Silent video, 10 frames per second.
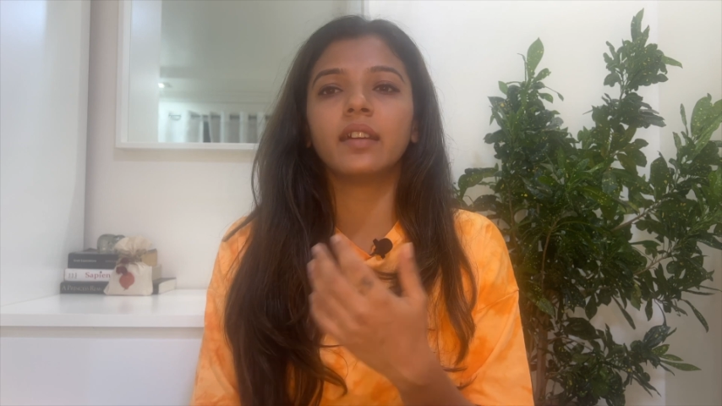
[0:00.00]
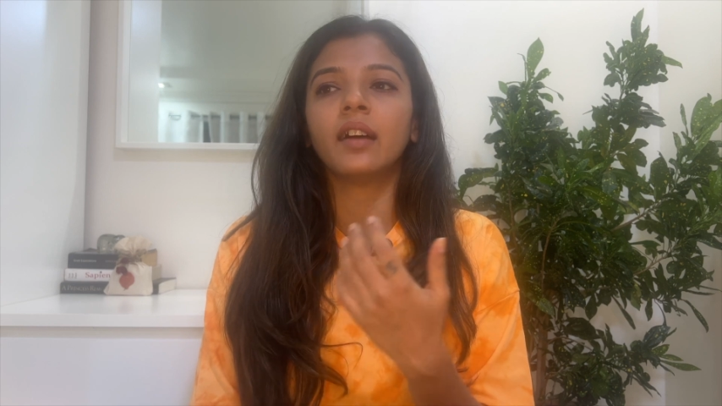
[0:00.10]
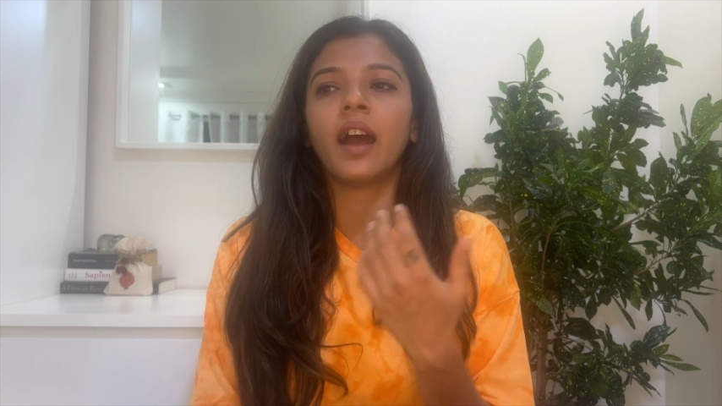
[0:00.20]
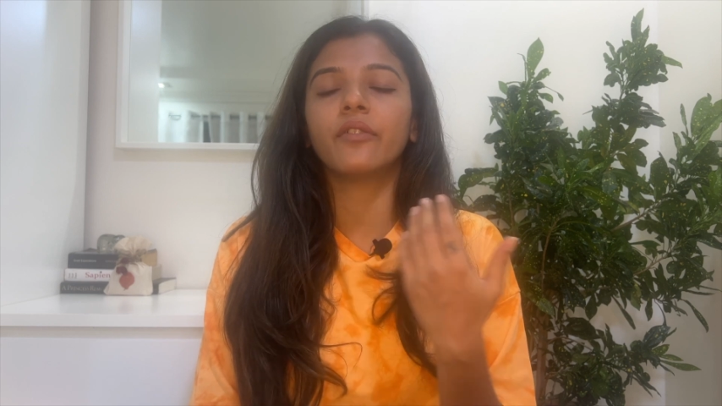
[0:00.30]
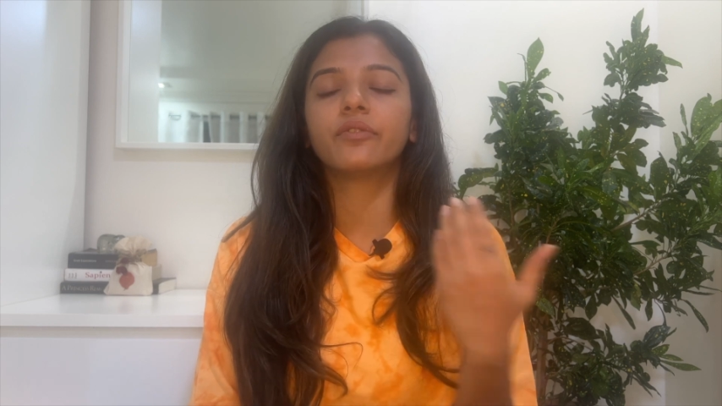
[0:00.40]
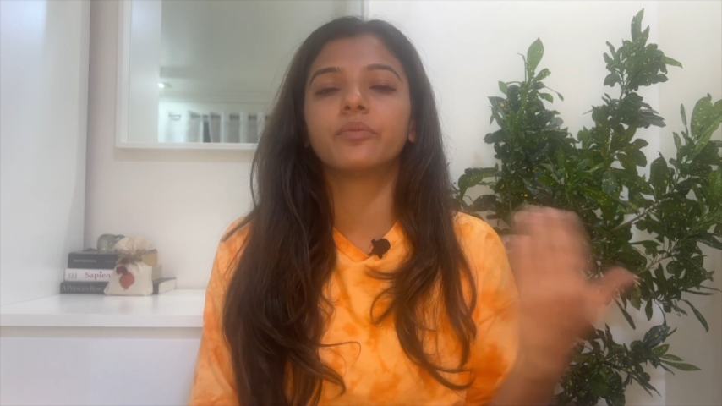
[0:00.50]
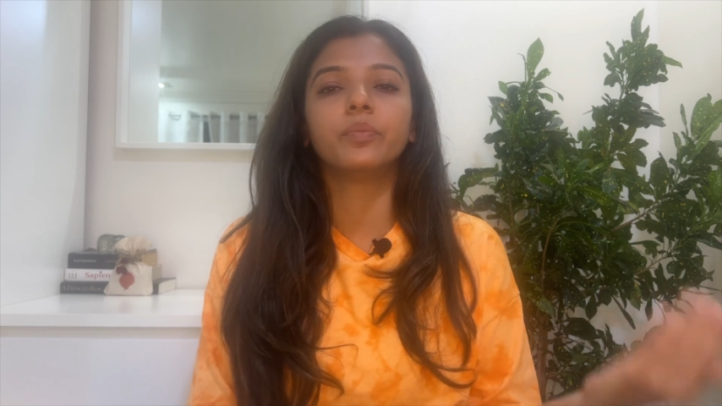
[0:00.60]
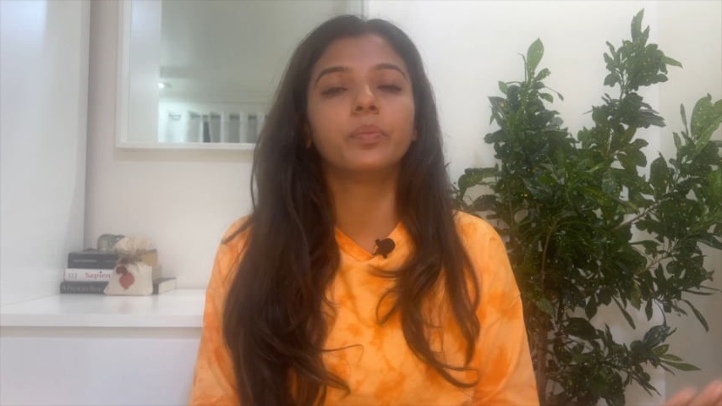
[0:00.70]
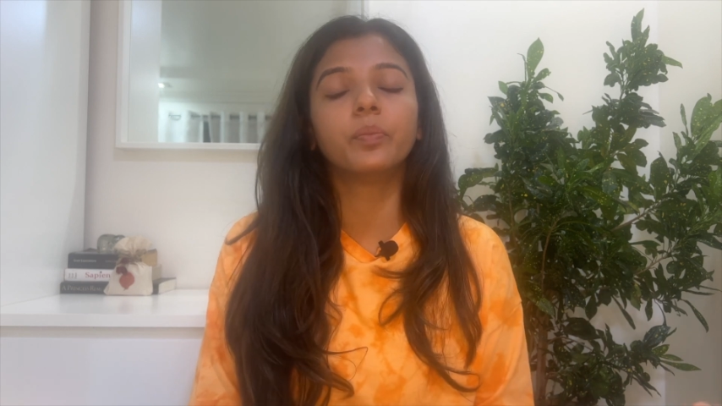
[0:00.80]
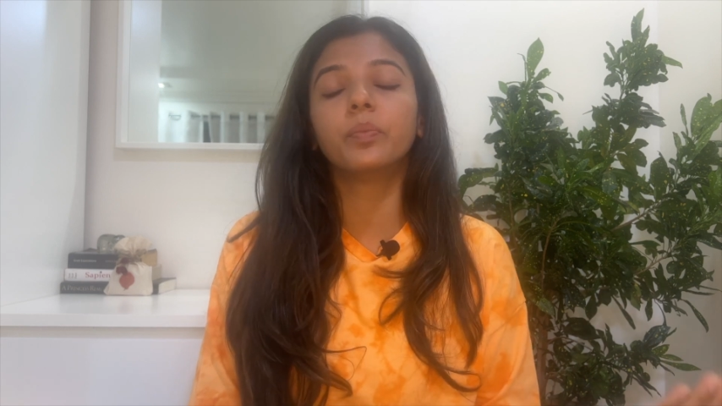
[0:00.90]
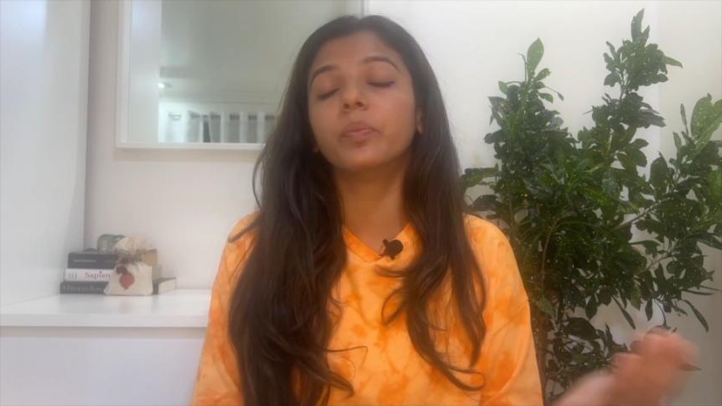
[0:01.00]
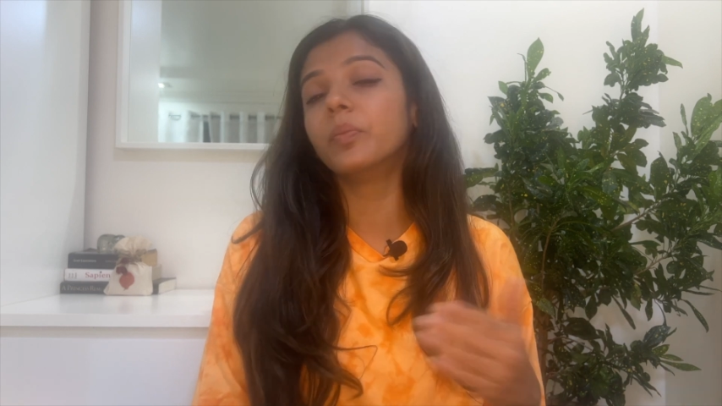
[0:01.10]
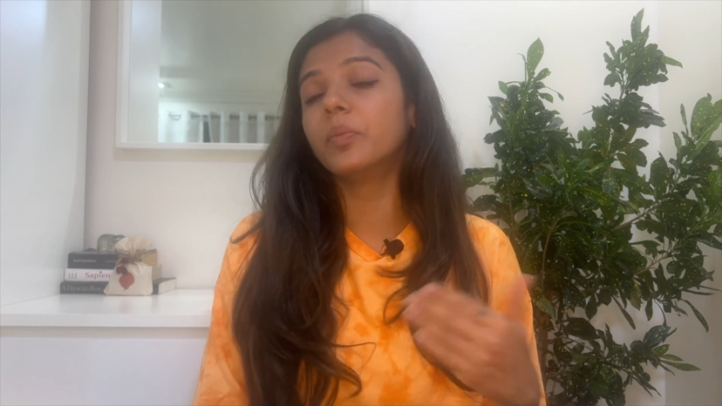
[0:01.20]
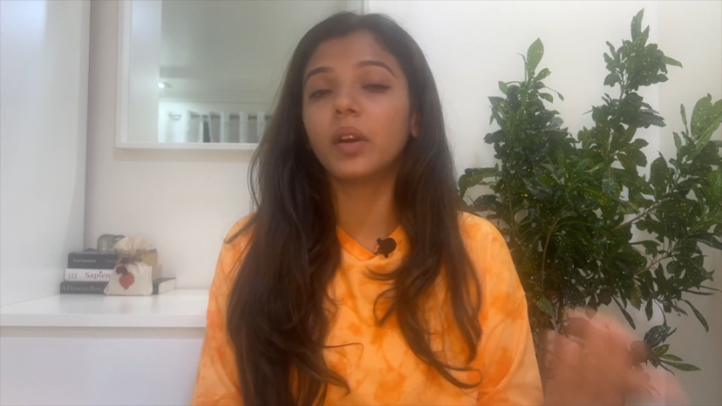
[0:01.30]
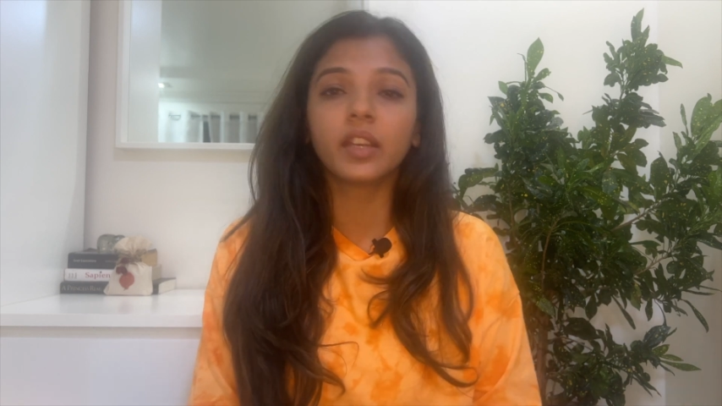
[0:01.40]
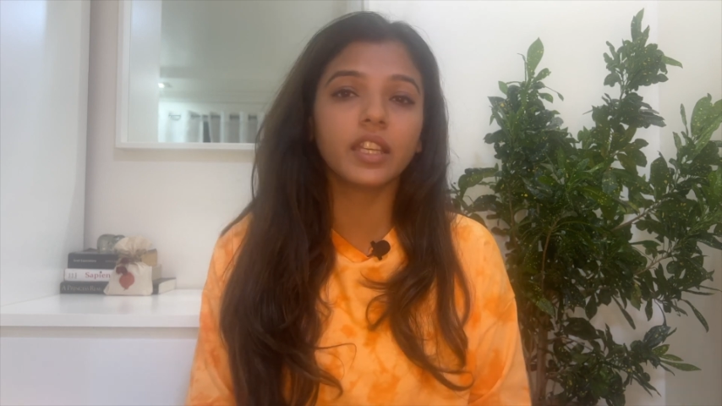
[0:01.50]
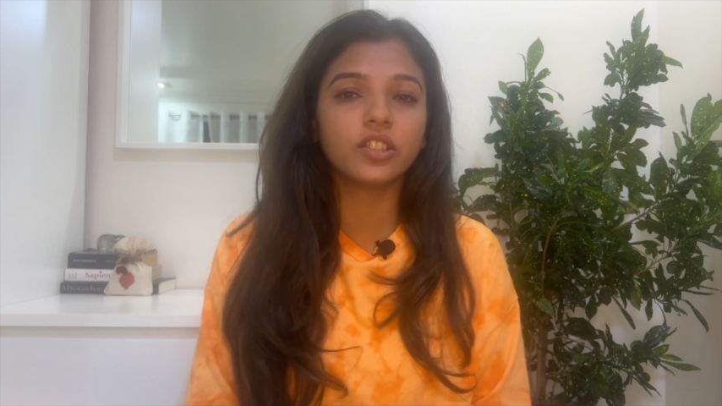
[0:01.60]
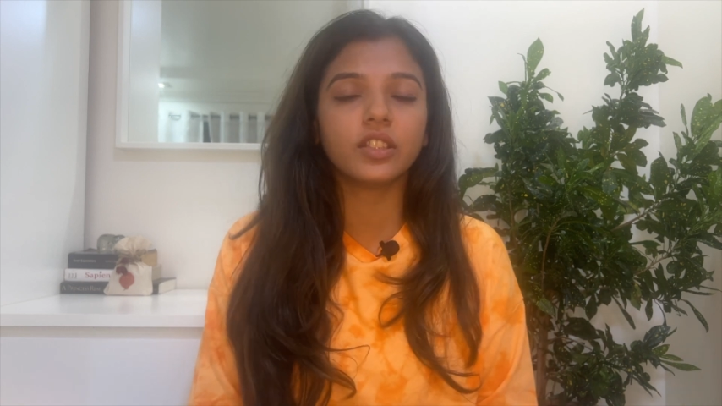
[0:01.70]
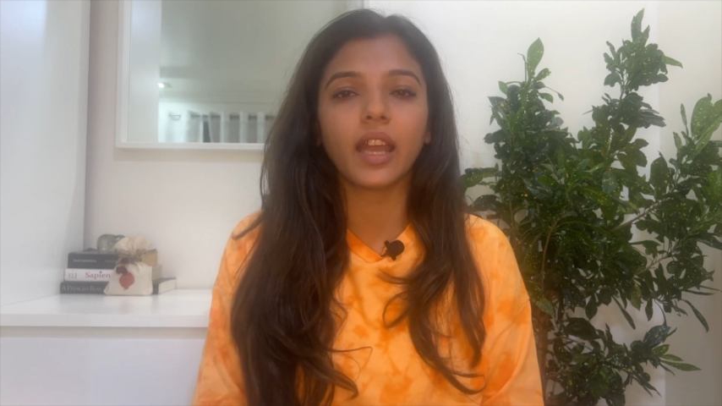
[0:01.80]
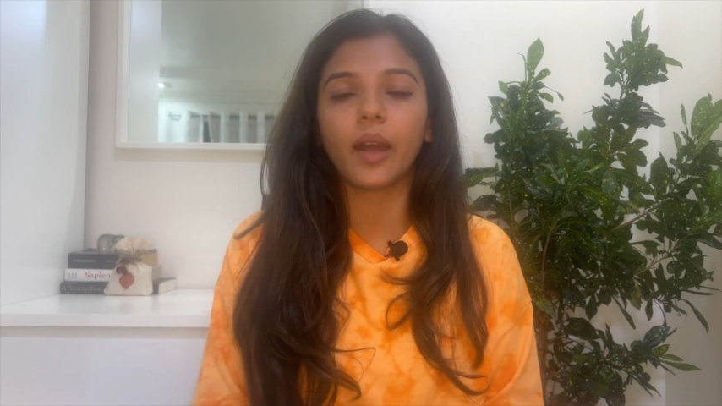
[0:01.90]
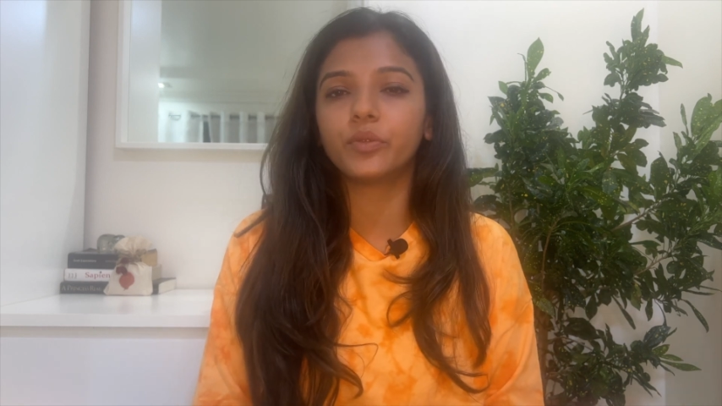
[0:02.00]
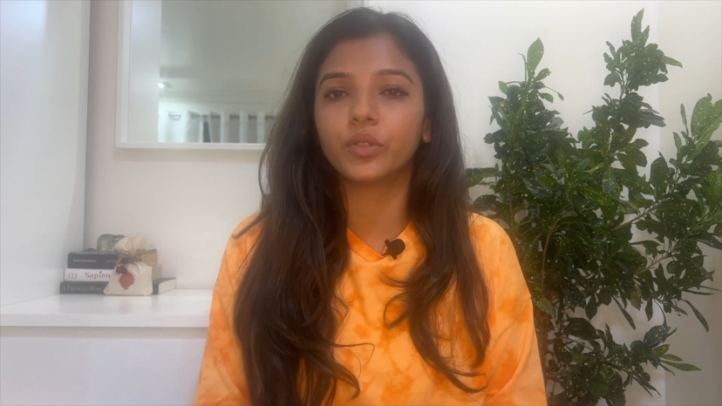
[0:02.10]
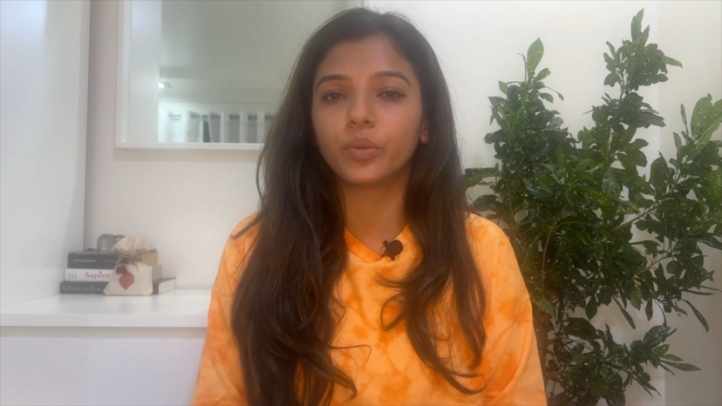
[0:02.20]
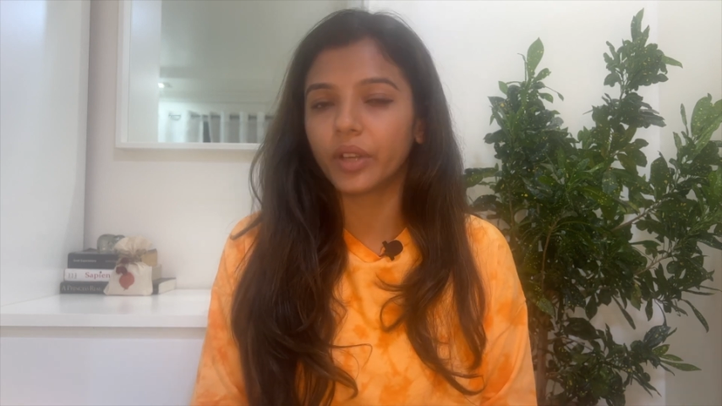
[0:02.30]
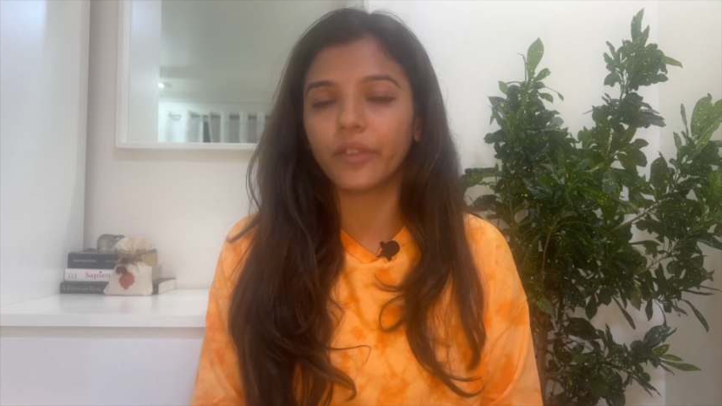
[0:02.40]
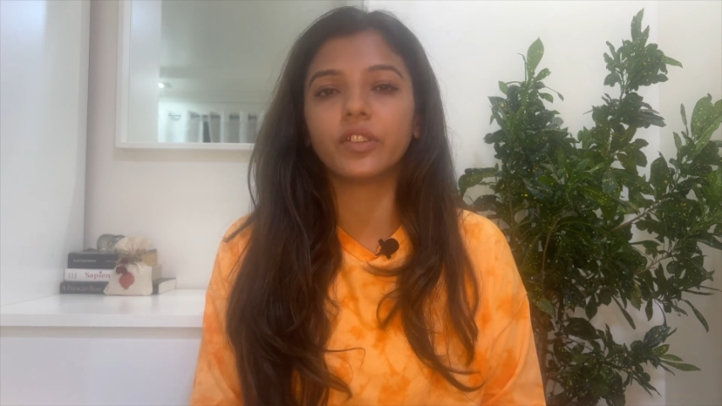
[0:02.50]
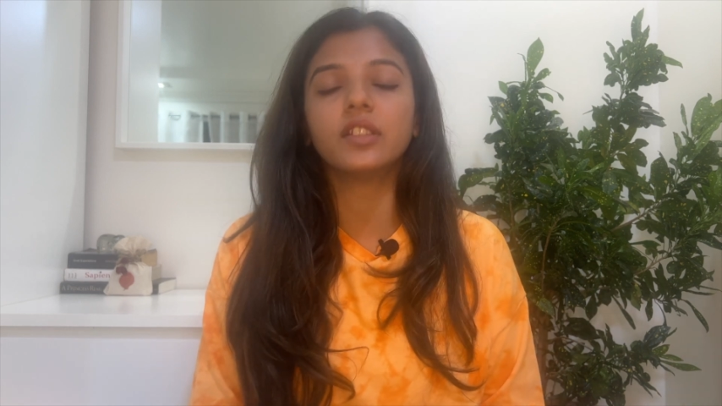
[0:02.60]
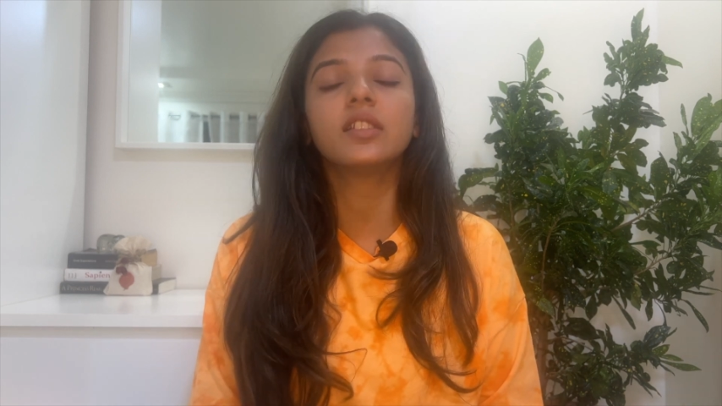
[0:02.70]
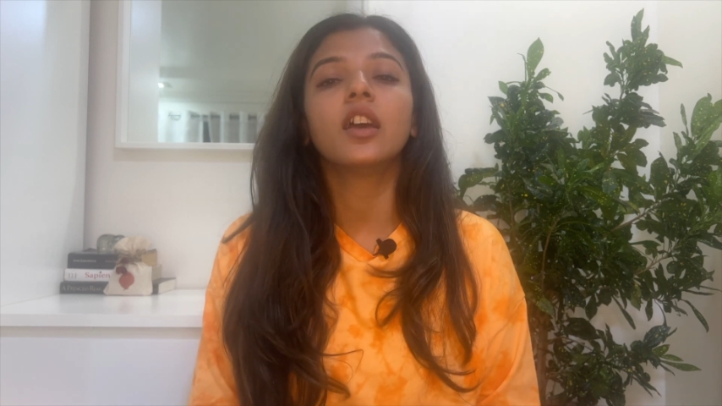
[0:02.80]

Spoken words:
have reach the app through reference.